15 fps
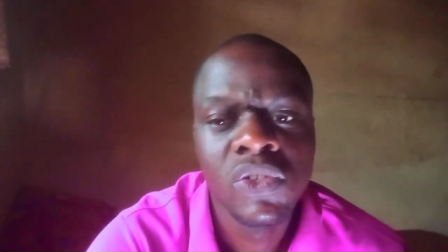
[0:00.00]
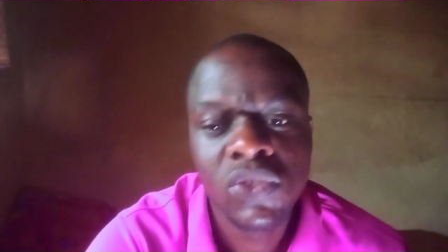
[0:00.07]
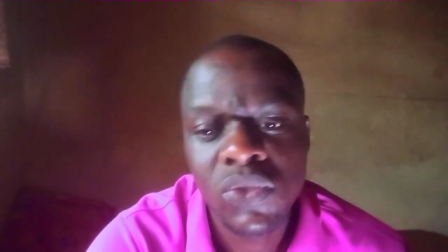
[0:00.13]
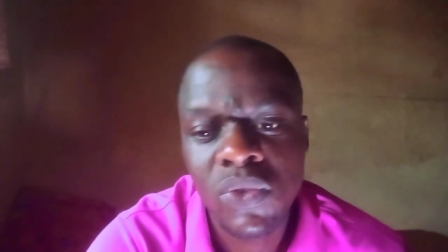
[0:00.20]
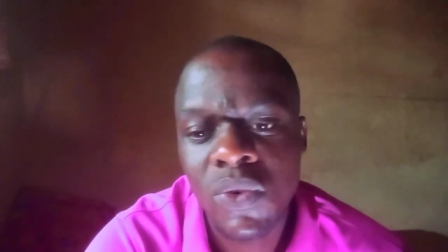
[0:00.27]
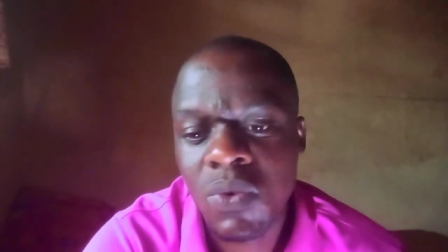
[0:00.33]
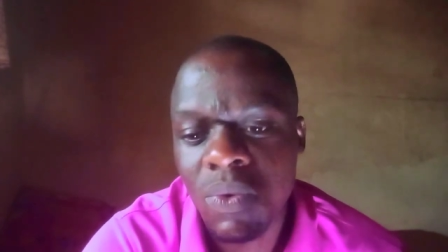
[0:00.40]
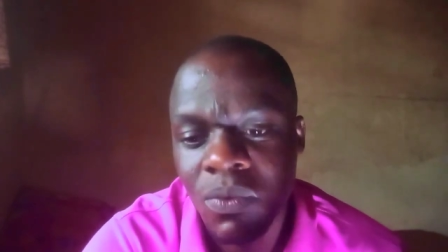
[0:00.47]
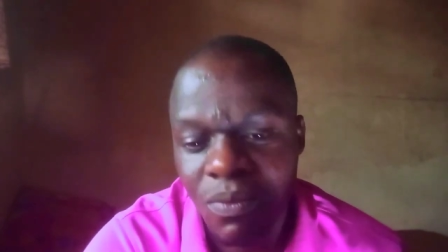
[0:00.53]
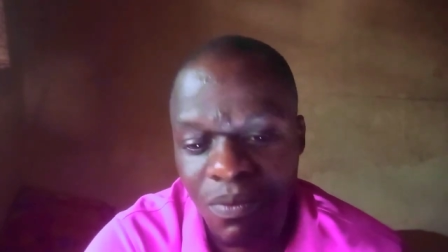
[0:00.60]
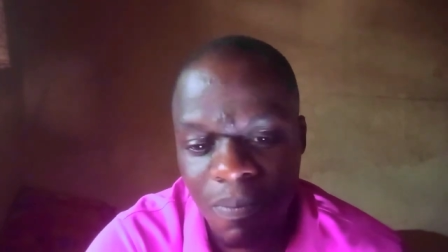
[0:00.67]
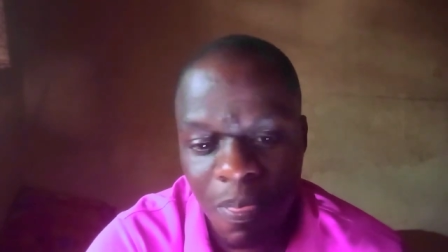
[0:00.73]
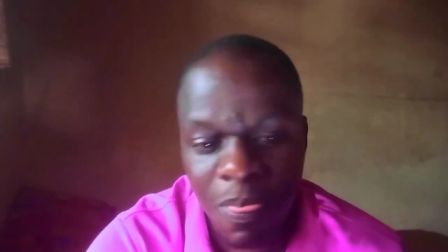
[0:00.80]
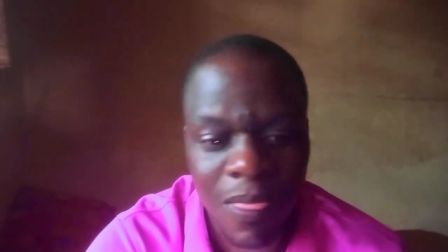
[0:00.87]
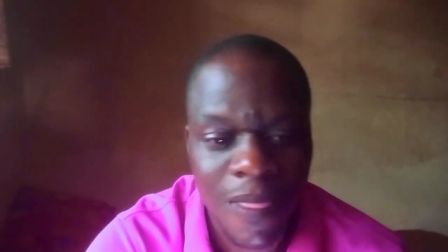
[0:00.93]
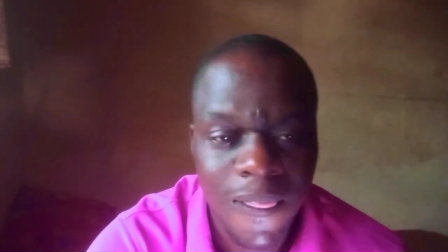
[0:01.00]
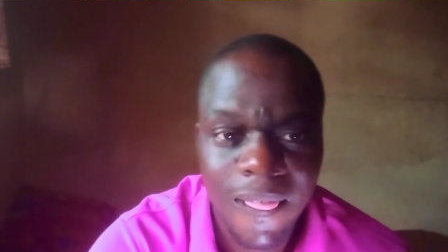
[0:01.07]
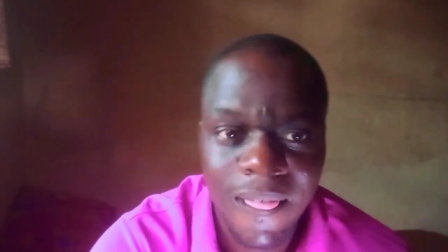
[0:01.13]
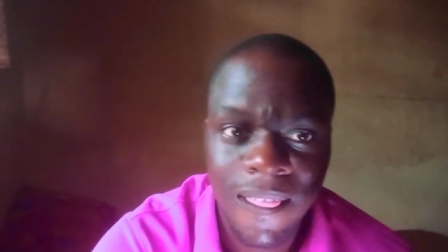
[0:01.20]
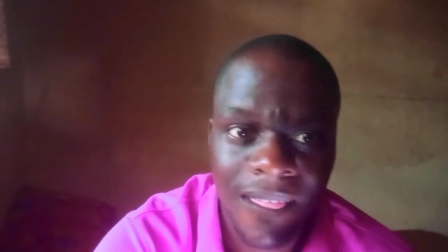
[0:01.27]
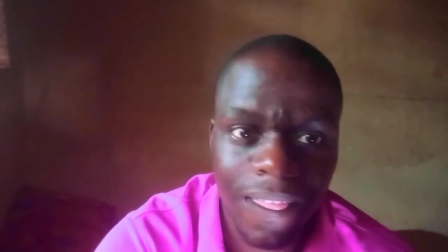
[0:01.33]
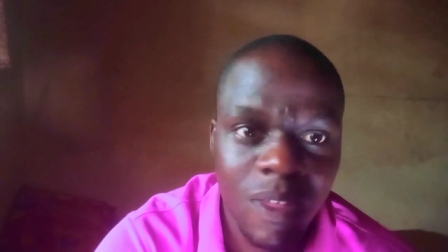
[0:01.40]
so
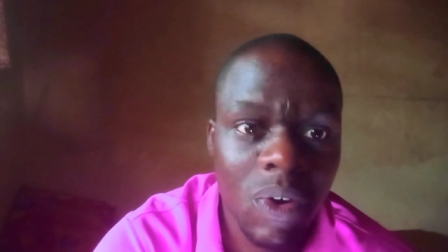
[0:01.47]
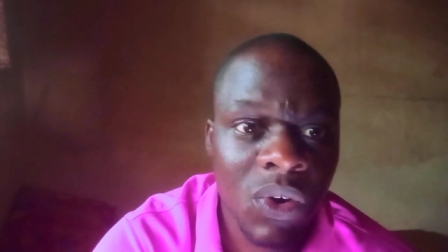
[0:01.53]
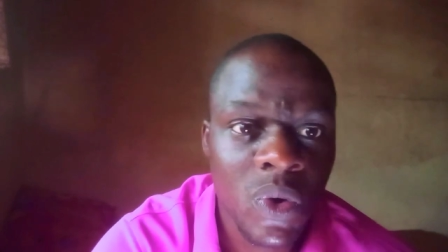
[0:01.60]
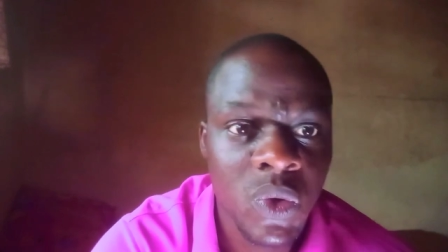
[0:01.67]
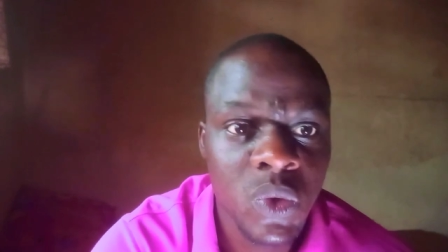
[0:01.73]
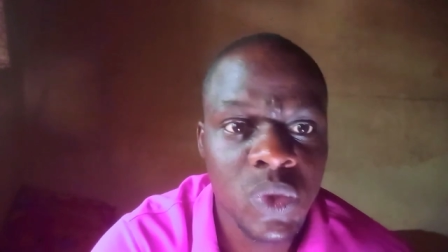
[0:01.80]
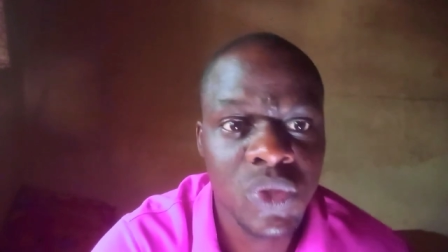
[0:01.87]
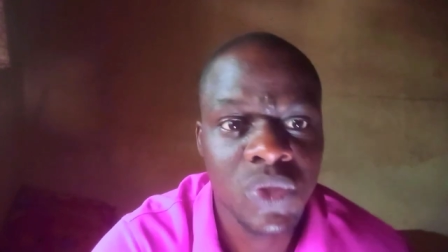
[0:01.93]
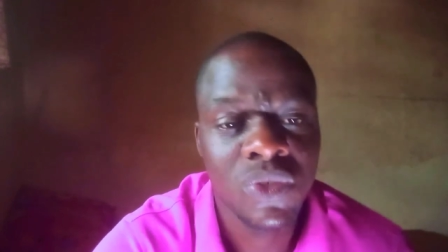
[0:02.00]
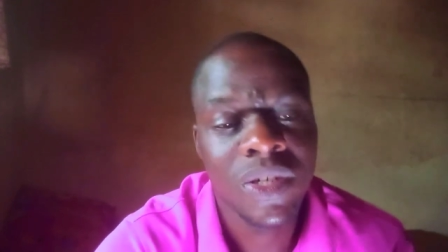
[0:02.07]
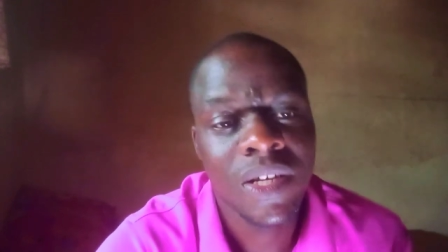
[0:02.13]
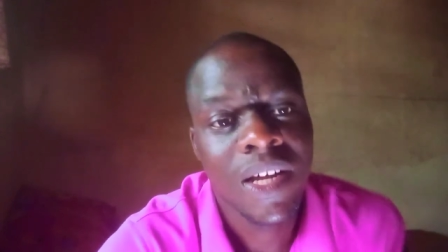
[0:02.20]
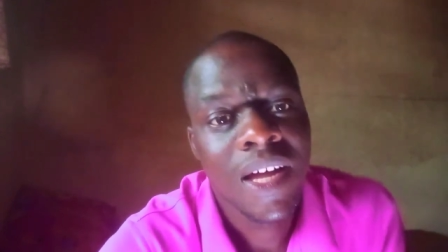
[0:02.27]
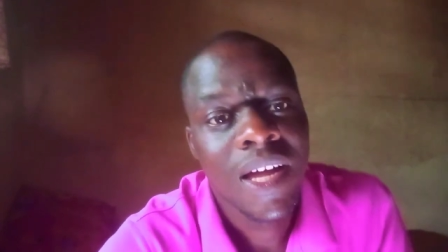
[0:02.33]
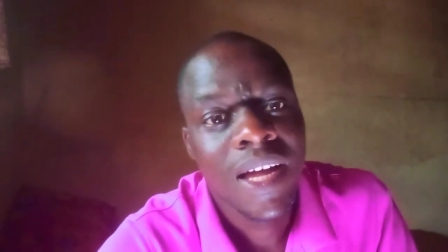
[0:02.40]
in conclusion